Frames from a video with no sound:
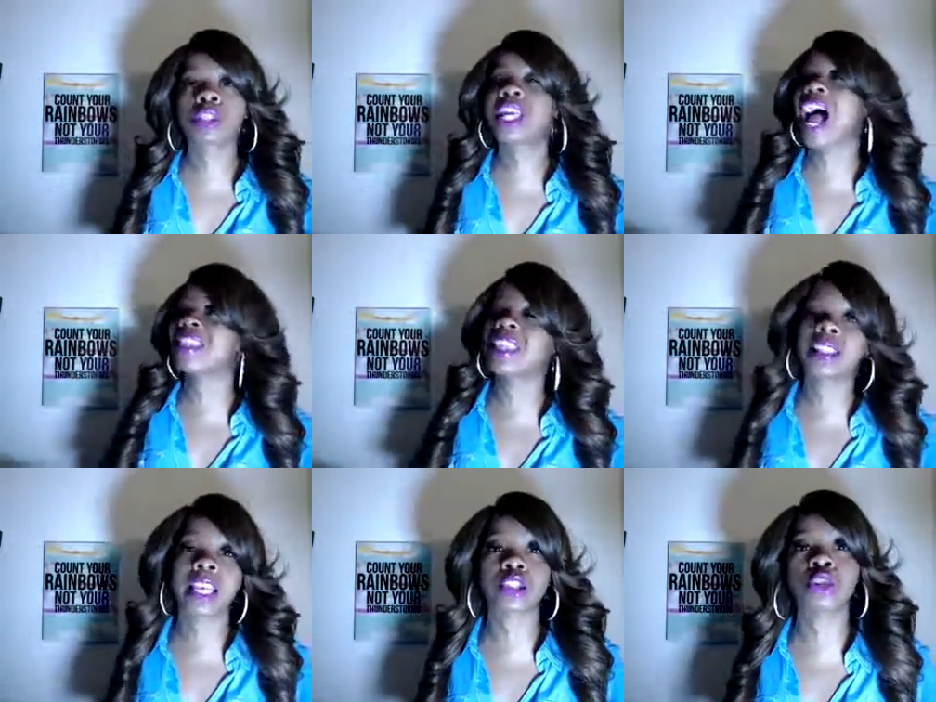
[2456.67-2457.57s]
I think
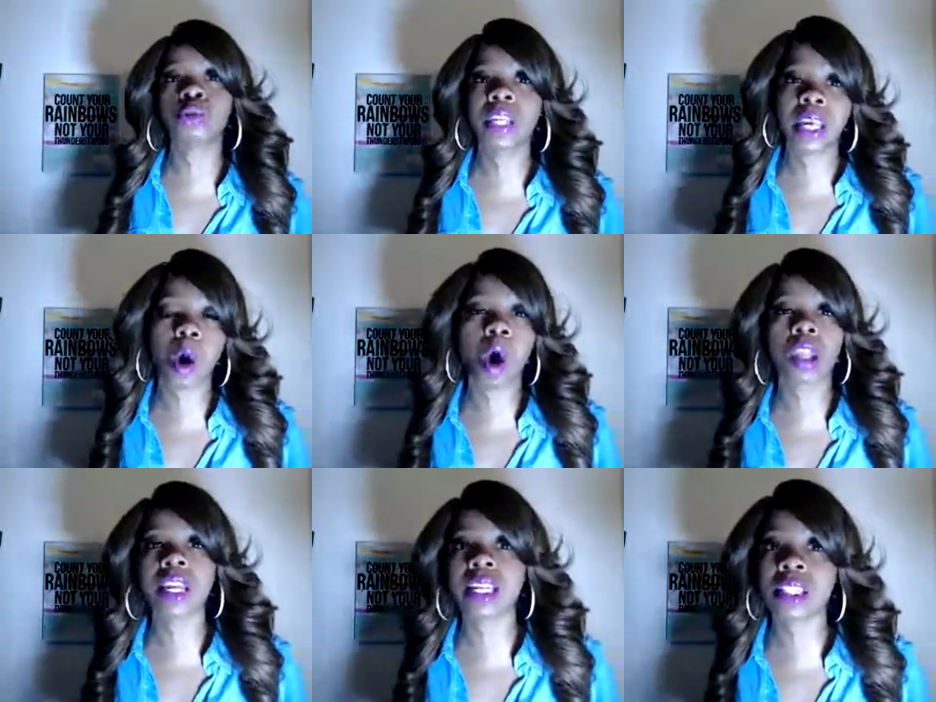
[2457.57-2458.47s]
that you did all of
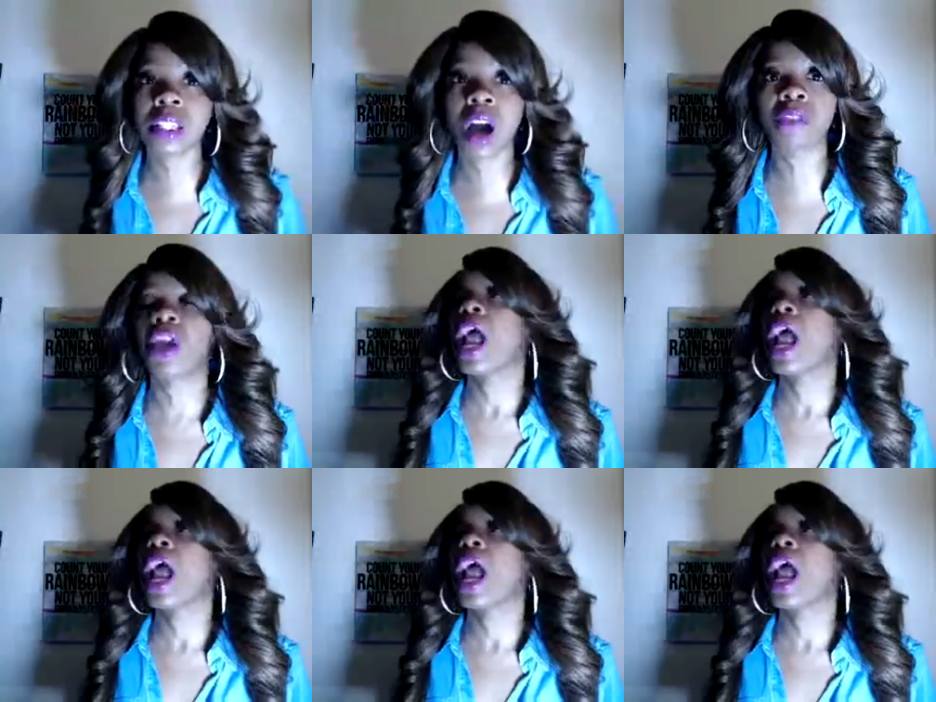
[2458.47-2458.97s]
this stuff,